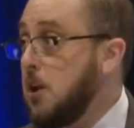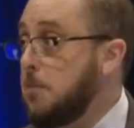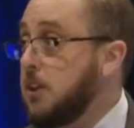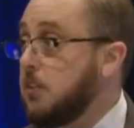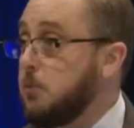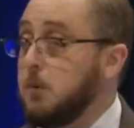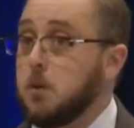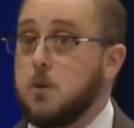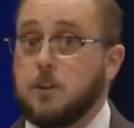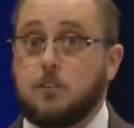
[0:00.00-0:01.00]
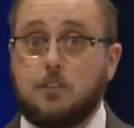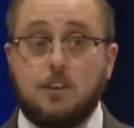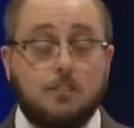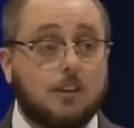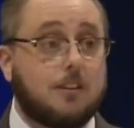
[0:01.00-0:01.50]
because we were going to
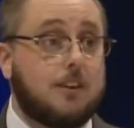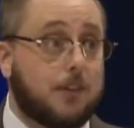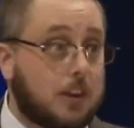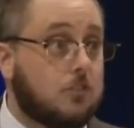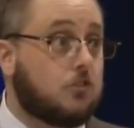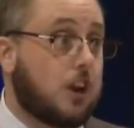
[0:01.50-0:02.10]
see significant